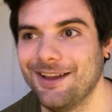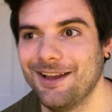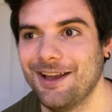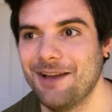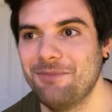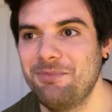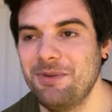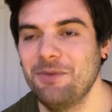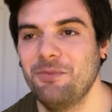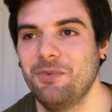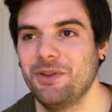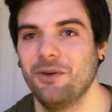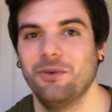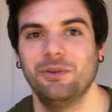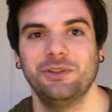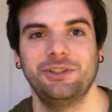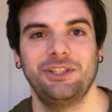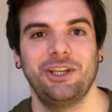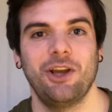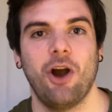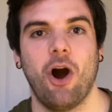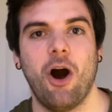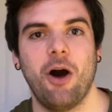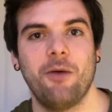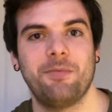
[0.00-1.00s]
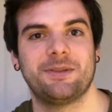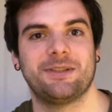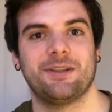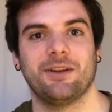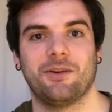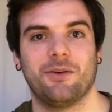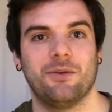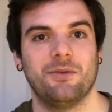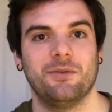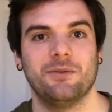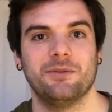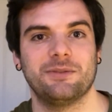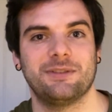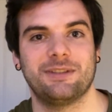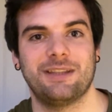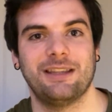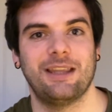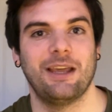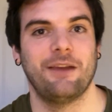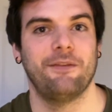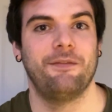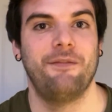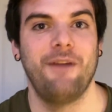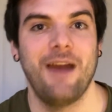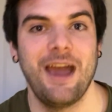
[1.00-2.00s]
I mean, with all the obstacles that
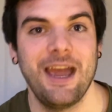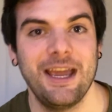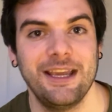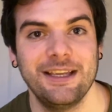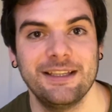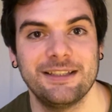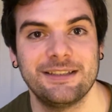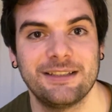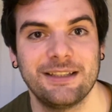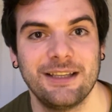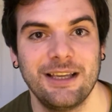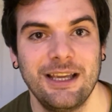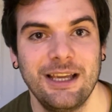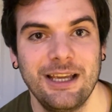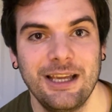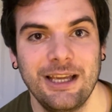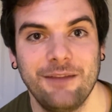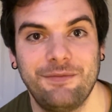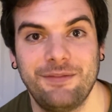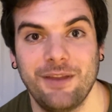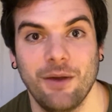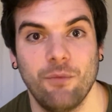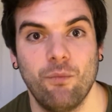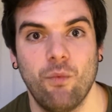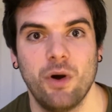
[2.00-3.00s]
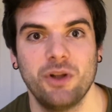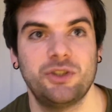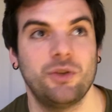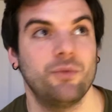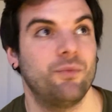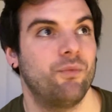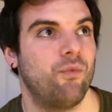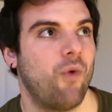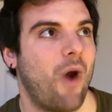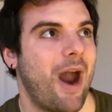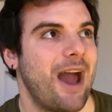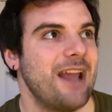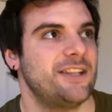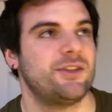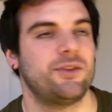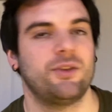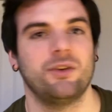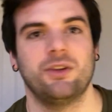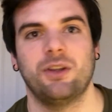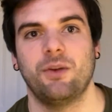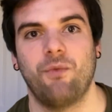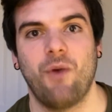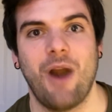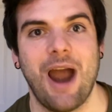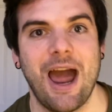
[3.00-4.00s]
they face, if they want to rise
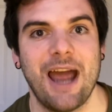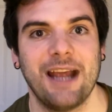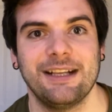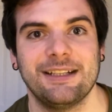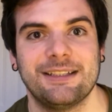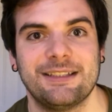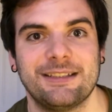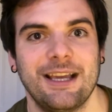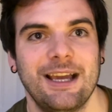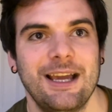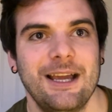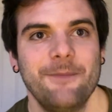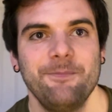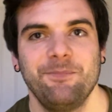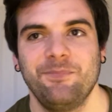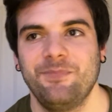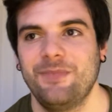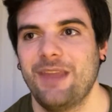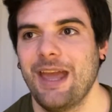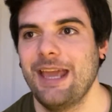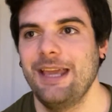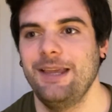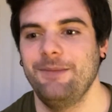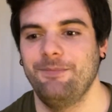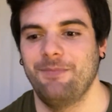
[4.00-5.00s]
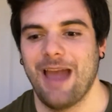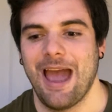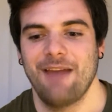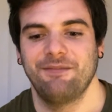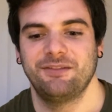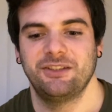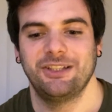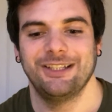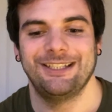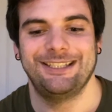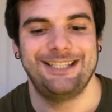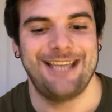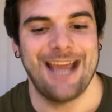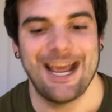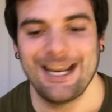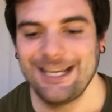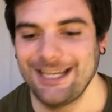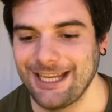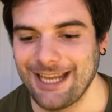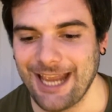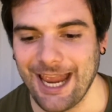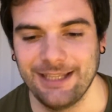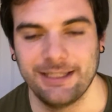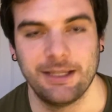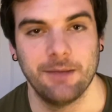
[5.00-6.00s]
through the ranks, they have to
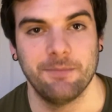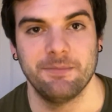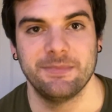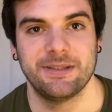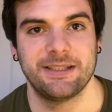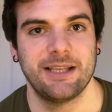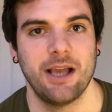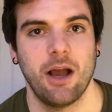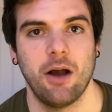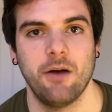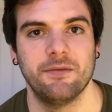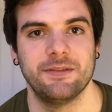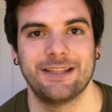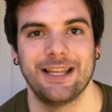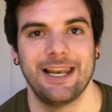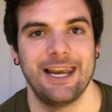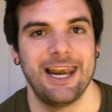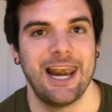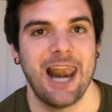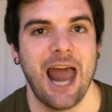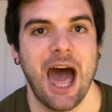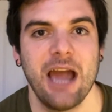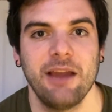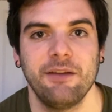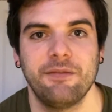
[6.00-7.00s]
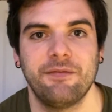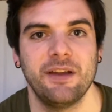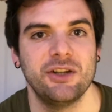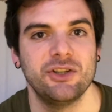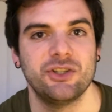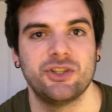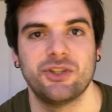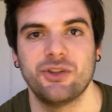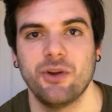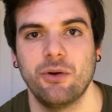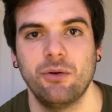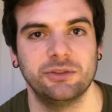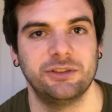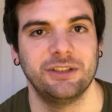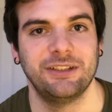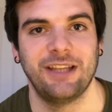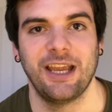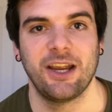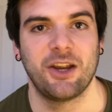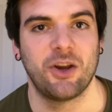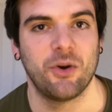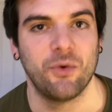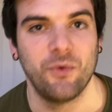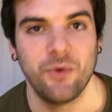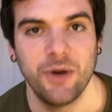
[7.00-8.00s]
dedicate themselves, life and soul, to
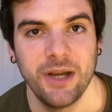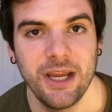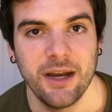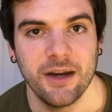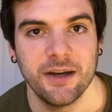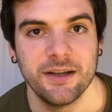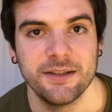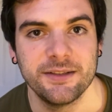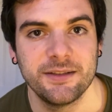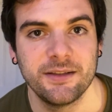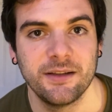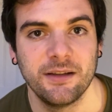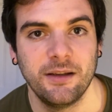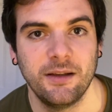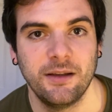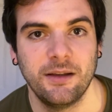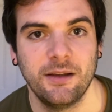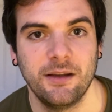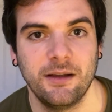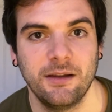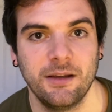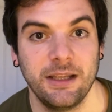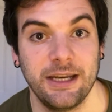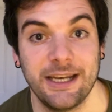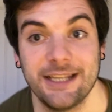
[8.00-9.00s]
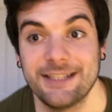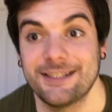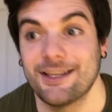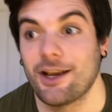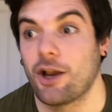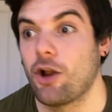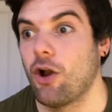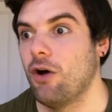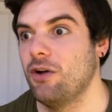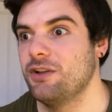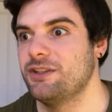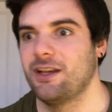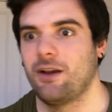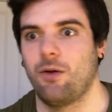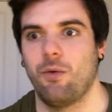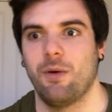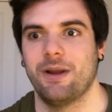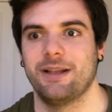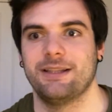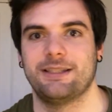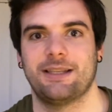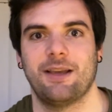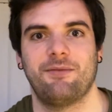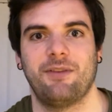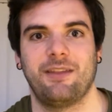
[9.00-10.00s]
their careers. And as a
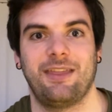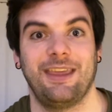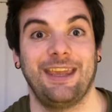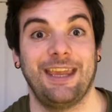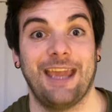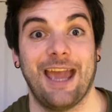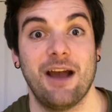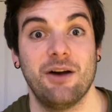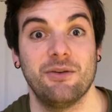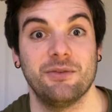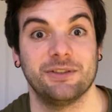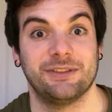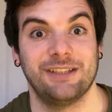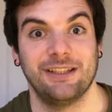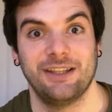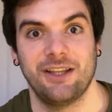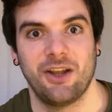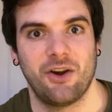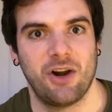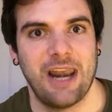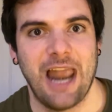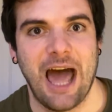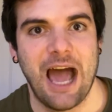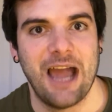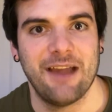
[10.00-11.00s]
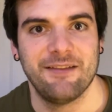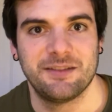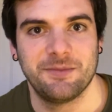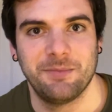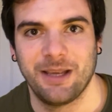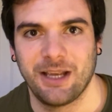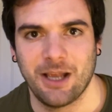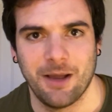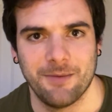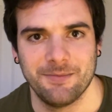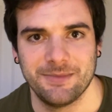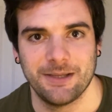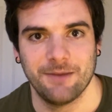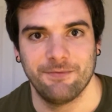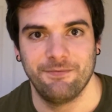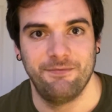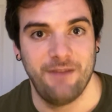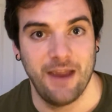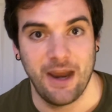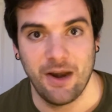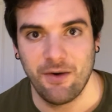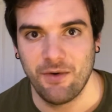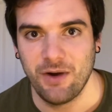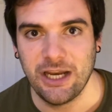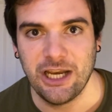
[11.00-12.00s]
consequence, everything else in their lives becomes a
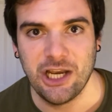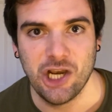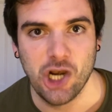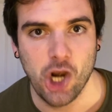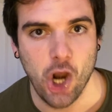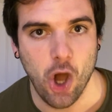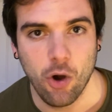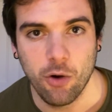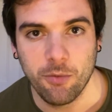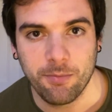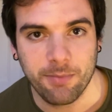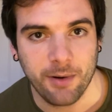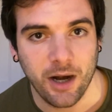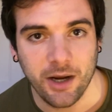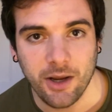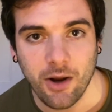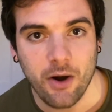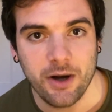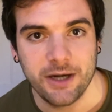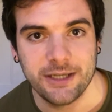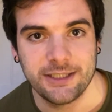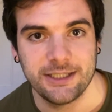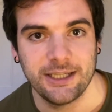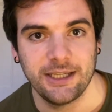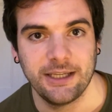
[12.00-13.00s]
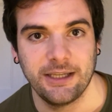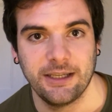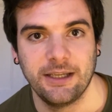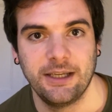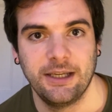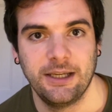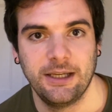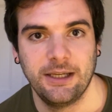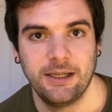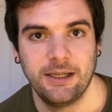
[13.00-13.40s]
very low priority.